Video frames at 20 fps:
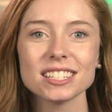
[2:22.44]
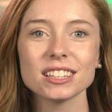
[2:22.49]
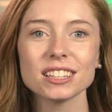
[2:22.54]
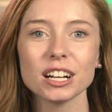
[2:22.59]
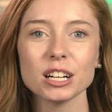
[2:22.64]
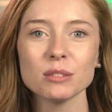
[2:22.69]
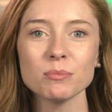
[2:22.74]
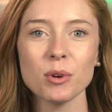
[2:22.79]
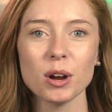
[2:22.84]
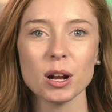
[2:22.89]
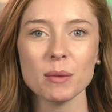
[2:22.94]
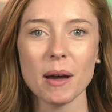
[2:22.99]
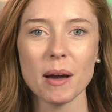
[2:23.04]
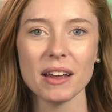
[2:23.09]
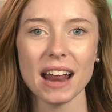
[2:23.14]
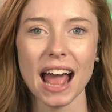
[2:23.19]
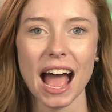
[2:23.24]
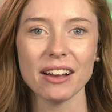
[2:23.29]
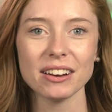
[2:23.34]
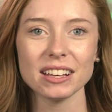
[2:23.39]
To learn more
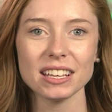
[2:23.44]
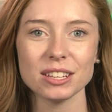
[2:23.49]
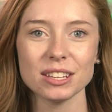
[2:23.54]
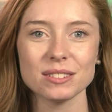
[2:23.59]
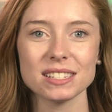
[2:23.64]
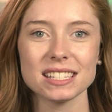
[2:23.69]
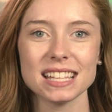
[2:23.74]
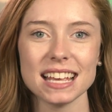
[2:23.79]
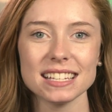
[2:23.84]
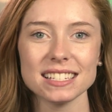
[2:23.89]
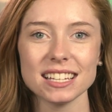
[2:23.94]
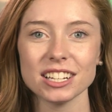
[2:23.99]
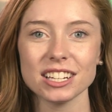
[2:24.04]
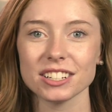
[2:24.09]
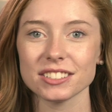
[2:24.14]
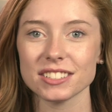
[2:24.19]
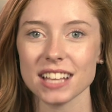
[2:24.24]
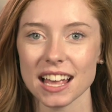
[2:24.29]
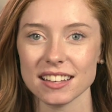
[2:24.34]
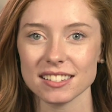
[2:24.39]
about how to use this in
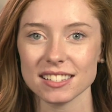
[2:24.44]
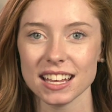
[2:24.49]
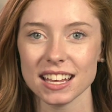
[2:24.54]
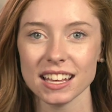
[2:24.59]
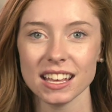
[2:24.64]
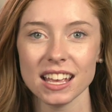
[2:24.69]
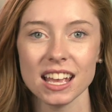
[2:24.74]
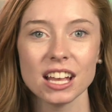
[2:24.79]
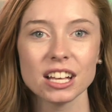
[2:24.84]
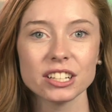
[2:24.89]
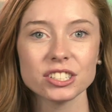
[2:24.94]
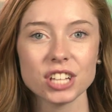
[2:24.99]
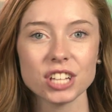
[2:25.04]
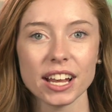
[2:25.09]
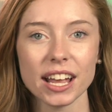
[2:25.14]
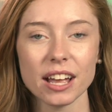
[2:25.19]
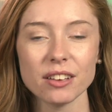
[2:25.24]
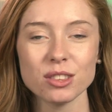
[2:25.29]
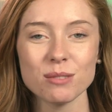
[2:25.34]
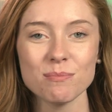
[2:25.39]
your testing,
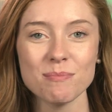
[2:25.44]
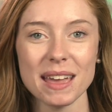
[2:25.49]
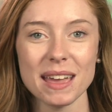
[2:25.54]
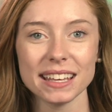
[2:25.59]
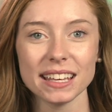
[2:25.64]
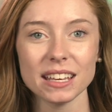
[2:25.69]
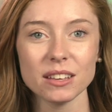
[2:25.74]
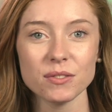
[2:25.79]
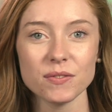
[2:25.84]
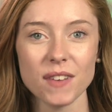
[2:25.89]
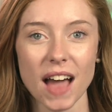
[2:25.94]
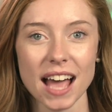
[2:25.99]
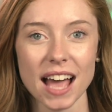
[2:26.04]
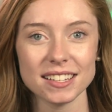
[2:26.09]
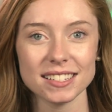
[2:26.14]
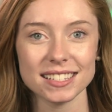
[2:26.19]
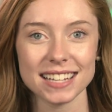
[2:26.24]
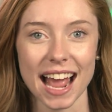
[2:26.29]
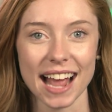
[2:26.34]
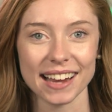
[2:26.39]
check out the Making
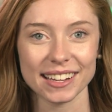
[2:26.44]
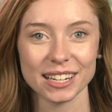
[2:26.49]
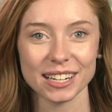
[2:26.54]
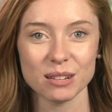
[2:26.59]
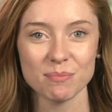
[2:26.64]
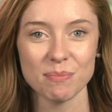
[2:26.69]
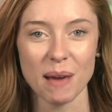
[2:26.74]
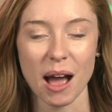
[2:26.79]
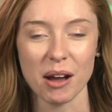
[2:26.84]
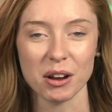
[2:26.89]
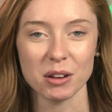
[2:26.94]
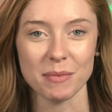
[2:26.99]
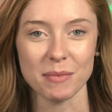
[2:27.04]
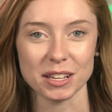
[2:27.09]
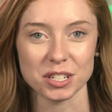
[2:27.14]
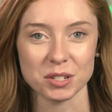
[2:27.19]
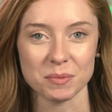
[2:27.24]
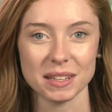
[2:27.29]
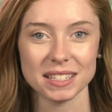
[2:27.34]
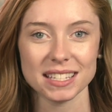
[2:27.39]
Fast and Accurate Power
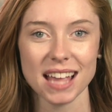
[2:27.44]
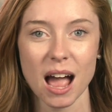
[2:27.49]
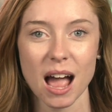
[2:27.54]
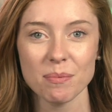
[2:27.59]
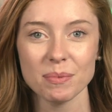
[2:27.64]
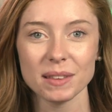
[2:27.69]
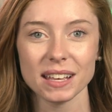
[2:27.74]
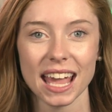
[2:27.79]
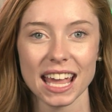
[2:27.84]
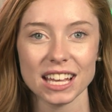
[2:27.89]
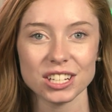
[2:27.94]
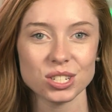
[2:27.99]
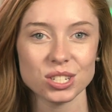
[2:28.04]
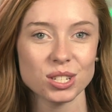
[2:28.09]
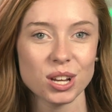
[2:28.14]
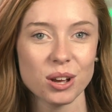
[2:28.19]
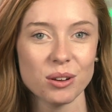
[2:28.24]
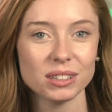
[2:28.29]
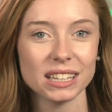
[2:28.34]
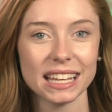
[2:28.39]
Measurements
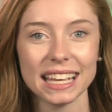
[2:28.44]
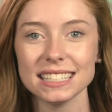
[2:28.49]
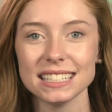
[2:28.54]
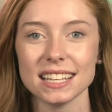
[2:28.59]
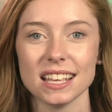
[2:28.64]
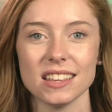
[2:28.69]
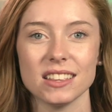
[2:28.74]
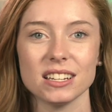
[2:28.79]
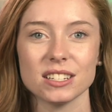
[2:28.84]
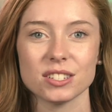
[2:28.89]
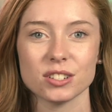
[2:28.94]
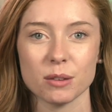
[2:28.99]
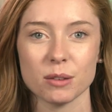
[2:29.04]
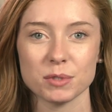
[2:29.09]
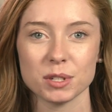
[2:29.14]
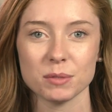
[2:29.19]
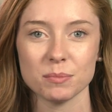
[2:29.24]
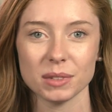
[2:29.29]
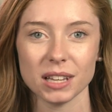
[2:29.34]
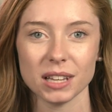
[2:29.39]
application note linked in the description